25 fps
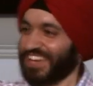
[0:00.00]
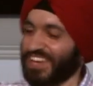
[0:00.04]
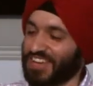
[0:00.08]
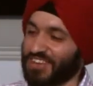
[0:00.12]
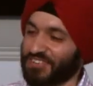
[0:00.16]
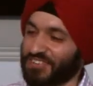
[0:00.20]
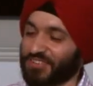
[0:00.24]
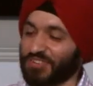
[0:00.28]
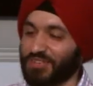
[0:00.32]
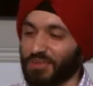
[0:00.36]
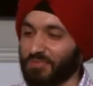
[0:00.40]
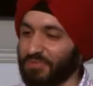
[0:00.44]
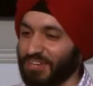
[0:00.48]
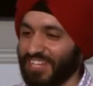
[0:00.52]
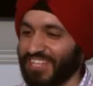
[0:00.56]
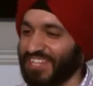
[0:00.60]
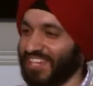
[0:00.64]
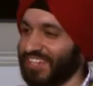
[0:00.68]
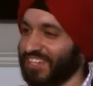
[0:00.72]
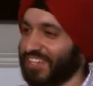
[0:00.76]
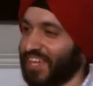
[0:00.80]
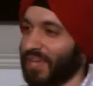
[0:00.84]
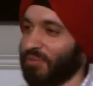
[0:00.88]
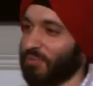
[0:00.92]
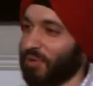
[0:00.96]
So somebody
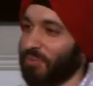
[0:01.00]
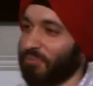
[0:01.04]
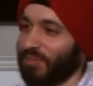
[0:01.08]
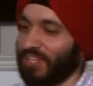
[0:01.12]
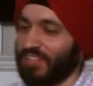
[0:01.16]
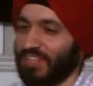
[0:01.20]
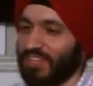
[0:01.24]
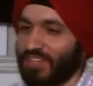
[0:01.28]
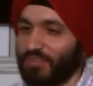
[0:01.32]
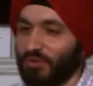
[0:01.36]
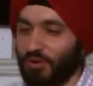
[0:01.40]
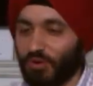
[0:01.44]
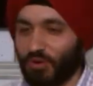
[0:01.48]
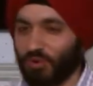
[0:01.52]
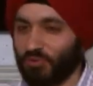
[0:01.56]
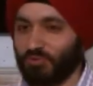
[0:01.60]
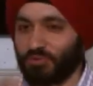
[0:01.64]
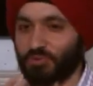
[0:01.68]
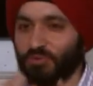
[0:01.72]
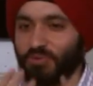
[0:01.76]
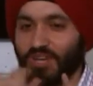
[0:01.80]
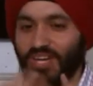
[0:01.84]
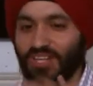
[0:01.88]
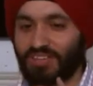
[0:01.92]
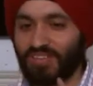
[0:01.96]
then came up and said, oh,
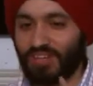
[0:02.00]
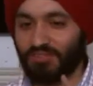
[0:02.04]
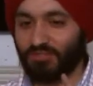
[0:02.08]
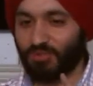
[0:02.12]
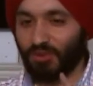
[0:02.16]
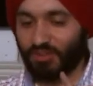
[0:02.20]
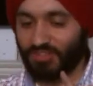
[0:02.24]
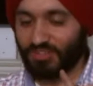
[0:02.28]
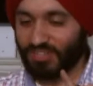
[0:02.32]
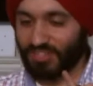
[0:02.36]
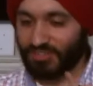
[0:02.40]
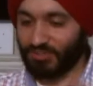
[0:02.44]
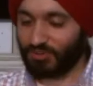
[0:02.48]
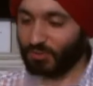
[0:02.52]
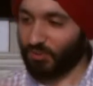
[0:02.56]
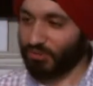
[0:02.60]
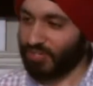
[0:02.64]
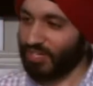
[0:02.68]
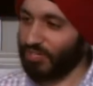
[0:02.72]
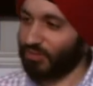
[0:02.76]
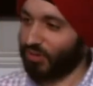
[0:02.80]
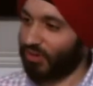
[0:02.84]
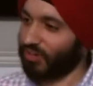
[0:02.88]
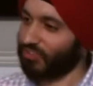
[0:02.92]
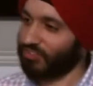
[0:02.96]
you guys have got it
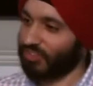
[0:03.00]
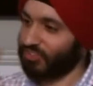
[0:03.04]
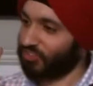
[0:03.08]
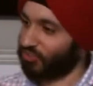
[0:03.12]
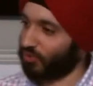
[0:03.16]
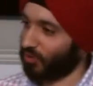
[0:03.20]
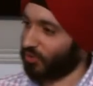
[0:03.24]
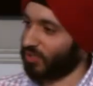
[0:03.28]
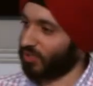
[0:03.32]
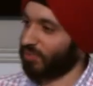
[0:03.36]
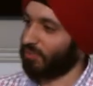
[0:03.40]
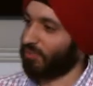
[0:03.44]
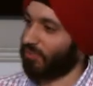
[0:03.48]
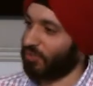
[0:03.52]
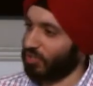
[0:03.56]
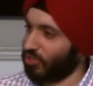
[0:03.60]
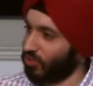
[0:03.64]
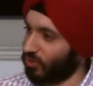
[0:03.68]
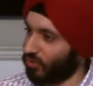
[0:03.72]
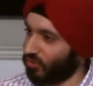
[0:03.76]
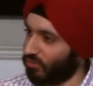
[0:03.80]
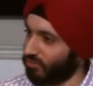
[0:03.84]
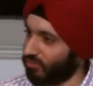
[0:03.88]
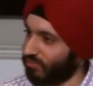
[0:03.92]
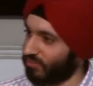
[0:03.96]
totally wrong, just show them a
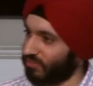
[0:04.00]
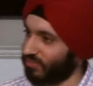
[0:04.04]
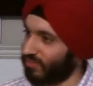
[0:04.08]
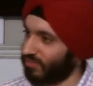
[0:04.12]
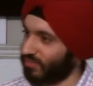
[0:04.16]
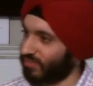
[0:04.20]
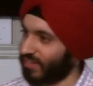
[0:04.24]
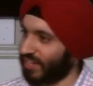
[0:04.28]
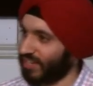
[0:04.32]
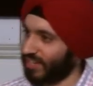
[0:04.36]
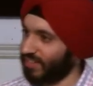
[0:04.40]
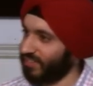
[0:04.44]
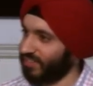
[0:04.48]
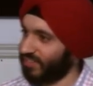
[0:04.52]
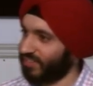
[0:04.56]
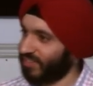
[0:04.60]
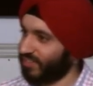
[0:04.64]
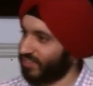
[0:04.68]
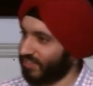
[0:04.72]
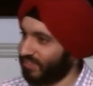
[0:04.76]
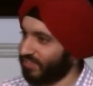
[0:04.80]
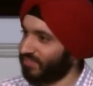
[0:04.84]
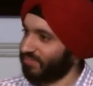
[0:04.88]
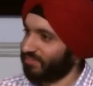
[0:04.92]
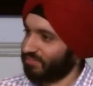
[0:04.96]
video, right? This
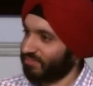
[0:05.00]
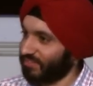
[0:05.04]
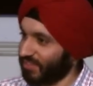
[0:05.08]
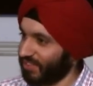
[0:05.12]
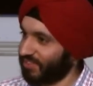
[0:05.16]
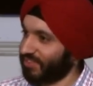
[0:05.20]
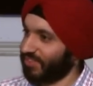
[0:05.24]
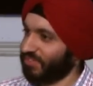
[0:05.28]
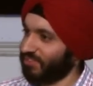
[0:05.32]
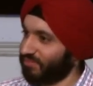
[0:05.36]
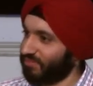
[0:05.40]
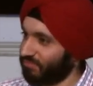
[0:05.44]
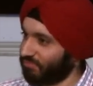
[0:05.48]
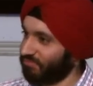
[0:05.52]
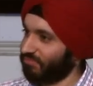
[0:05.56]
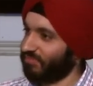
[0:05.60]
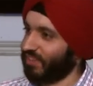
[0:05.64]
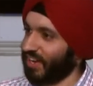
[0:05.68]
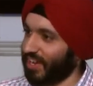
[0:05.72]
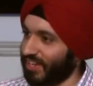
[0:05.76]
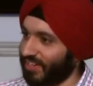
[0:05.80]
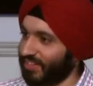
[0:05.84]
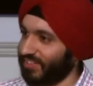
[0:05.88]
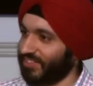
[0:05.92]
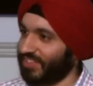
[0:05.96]
is
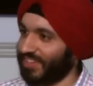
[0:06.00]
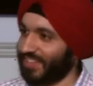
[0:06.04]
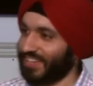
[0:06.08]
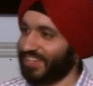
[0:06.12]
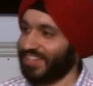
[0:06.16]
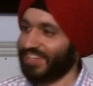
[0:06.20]
fine.